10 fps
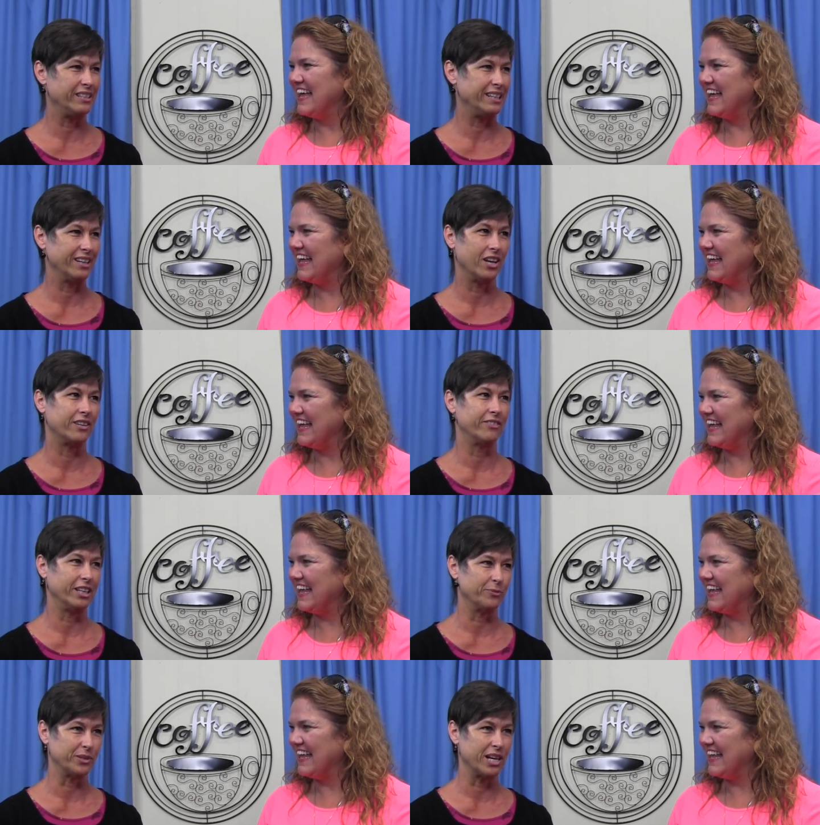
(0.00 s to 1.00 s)
Speaker 1: He did a lot of
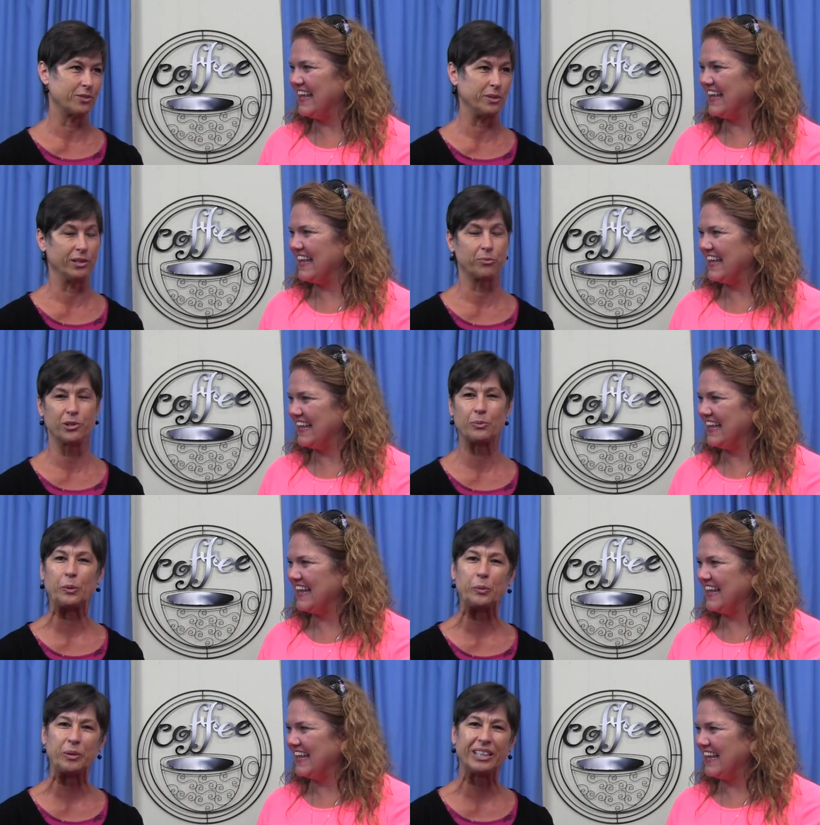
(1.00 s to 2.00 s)
things besides being the
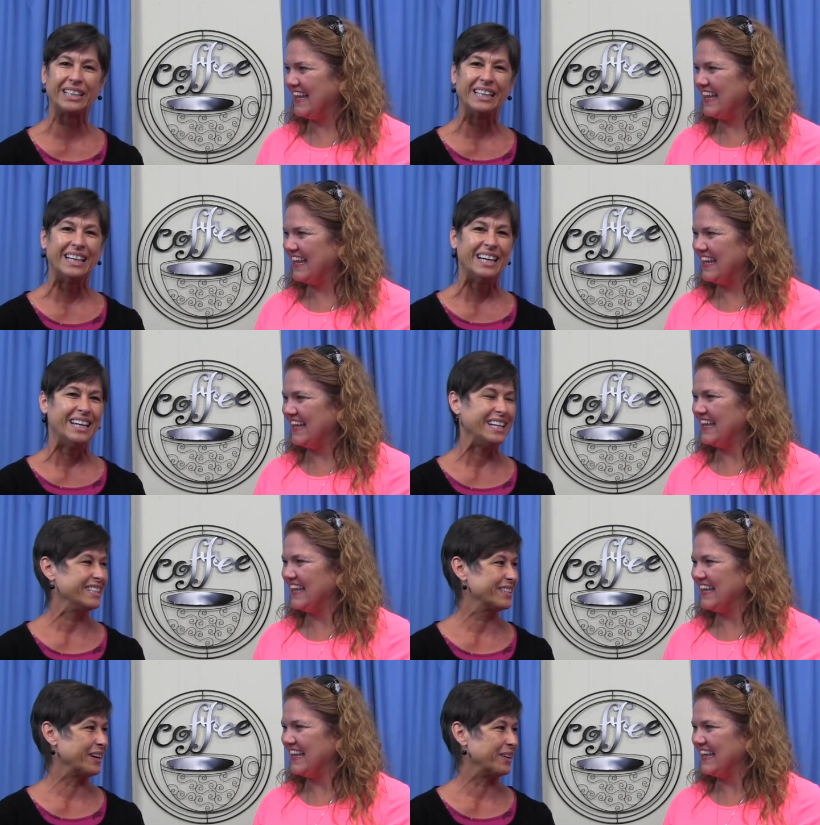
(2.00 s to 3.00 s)
principal, but
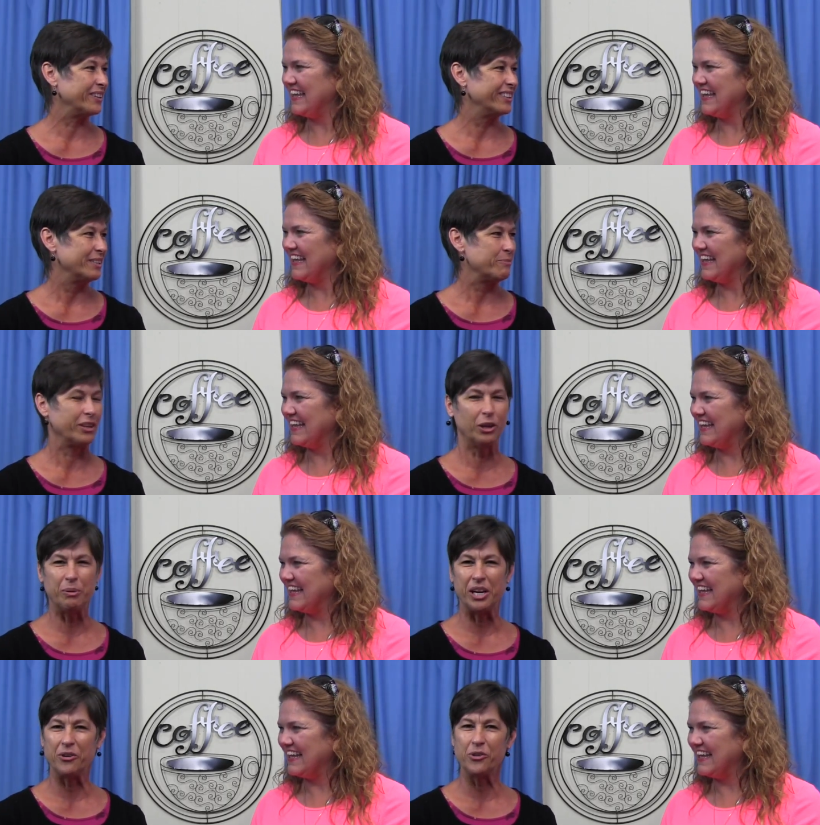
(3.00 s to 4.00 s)
he's a little
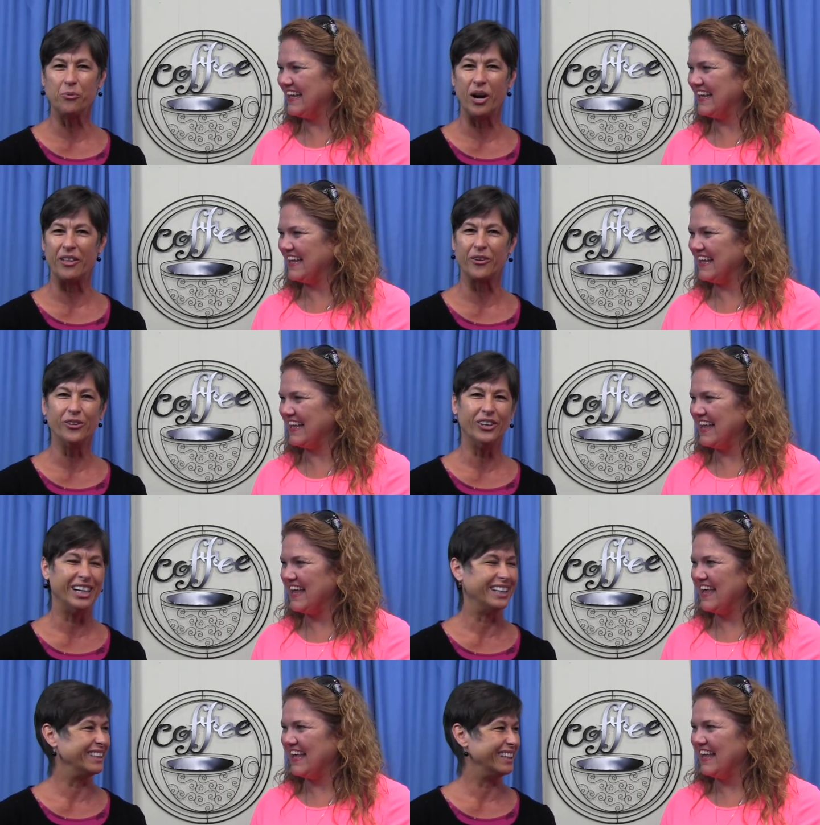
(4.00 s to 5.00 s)
bit under the weather.
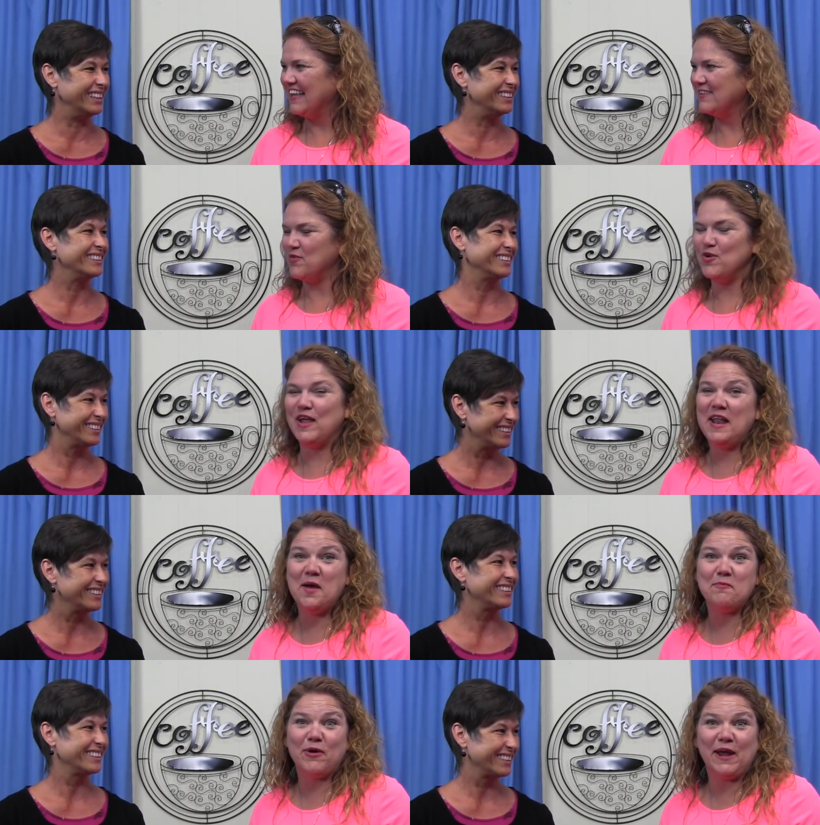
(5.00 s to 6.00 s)
And so we'll let
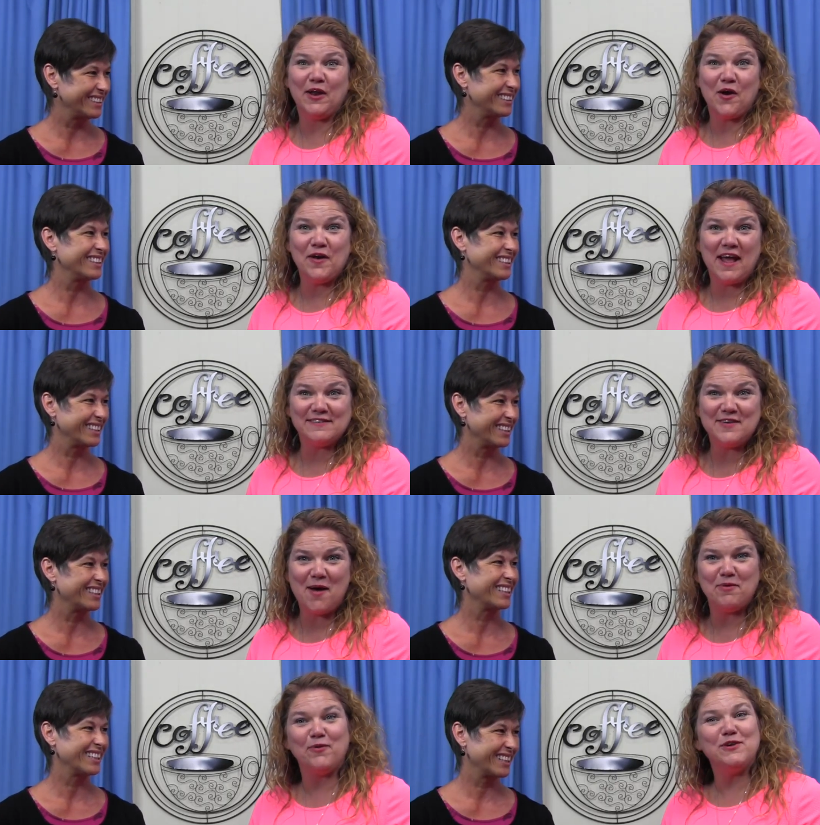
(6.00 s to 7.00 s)
him
Speaker 2: bring in our next
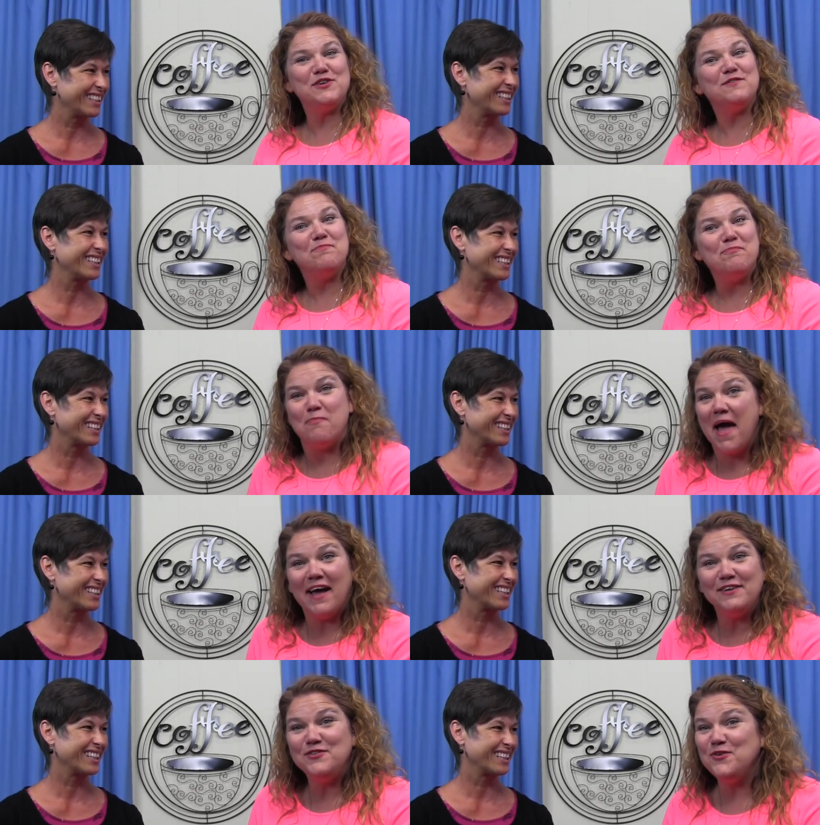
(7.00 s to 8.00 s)
topic, which is
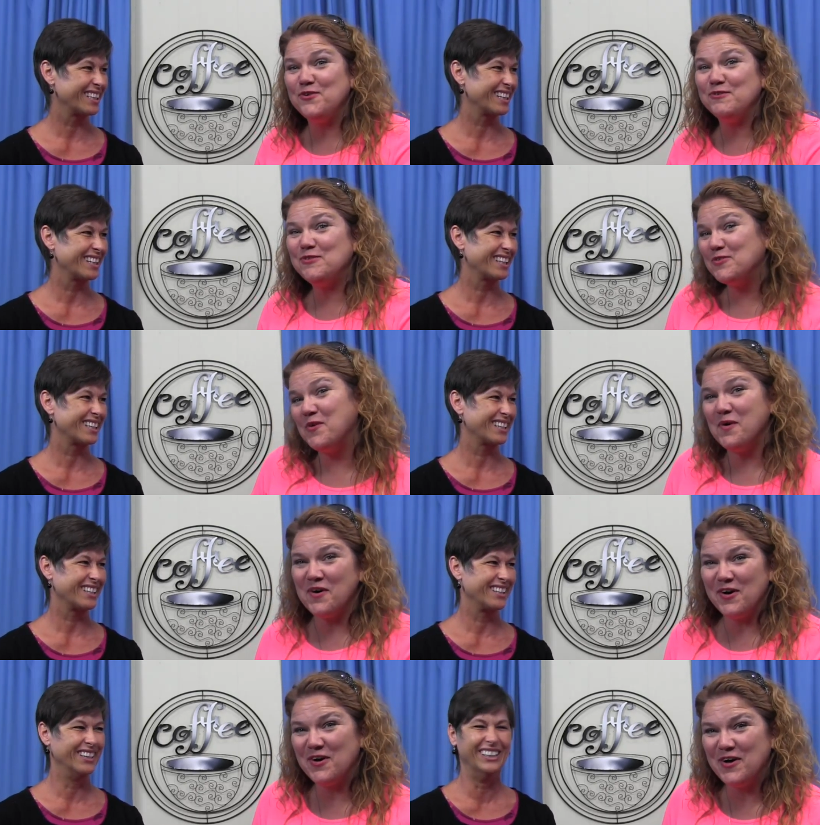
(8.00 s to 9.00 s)
back to
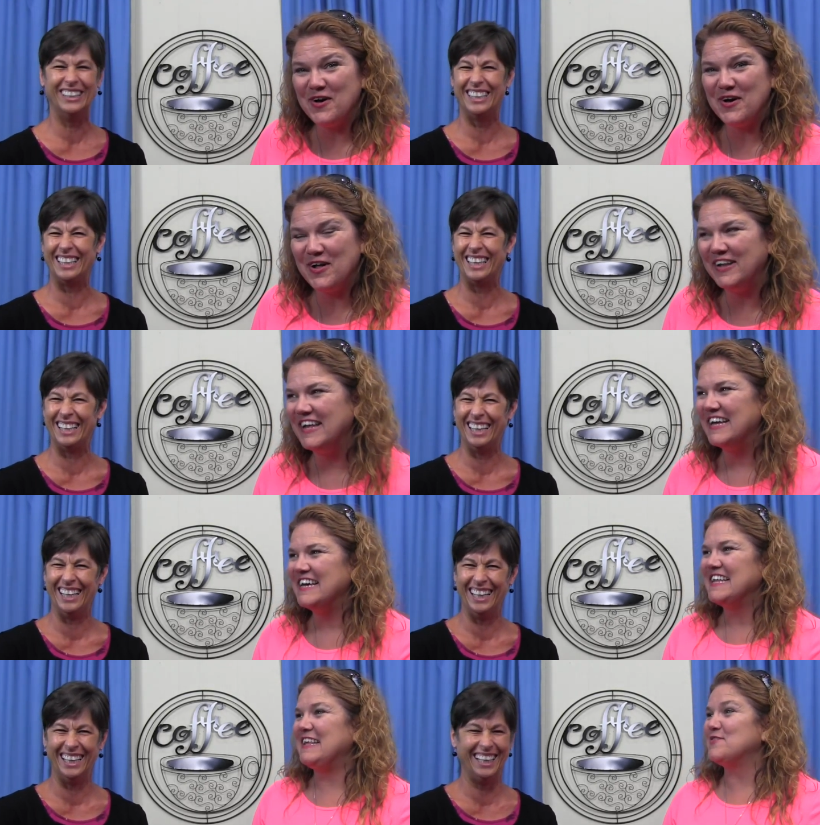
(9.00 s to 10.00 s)
school.
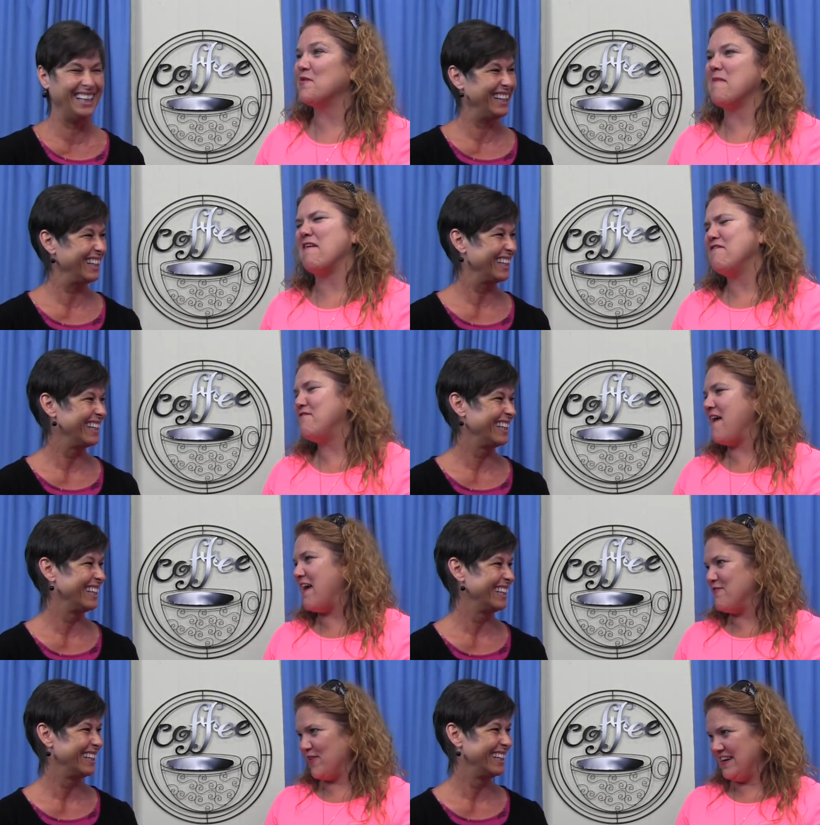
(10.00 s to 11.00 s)
These were my
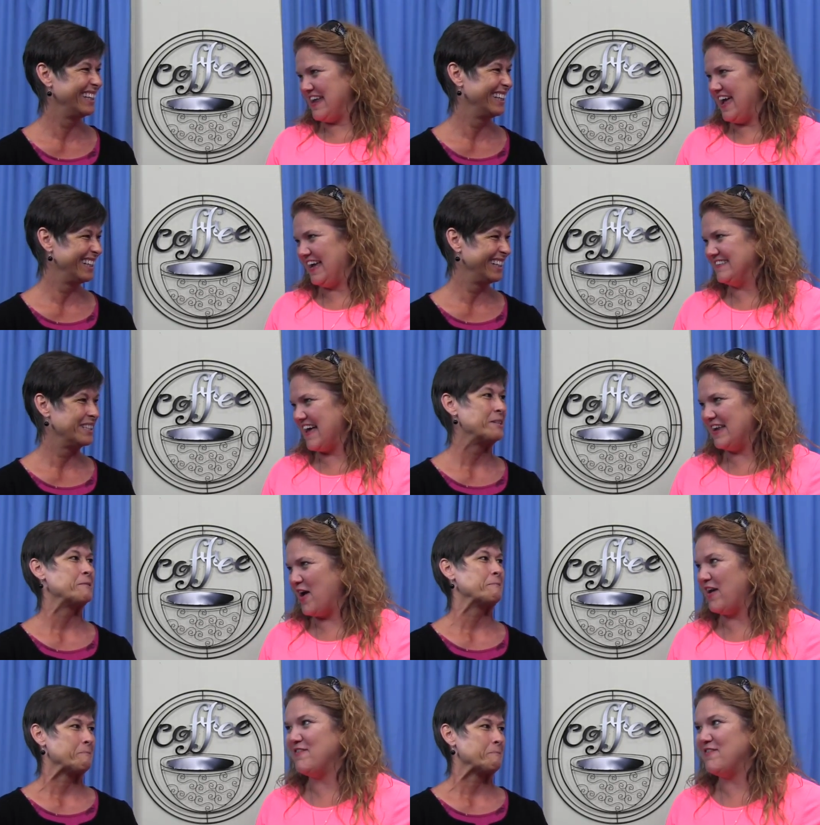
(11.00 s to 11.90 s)
favorite days. I know,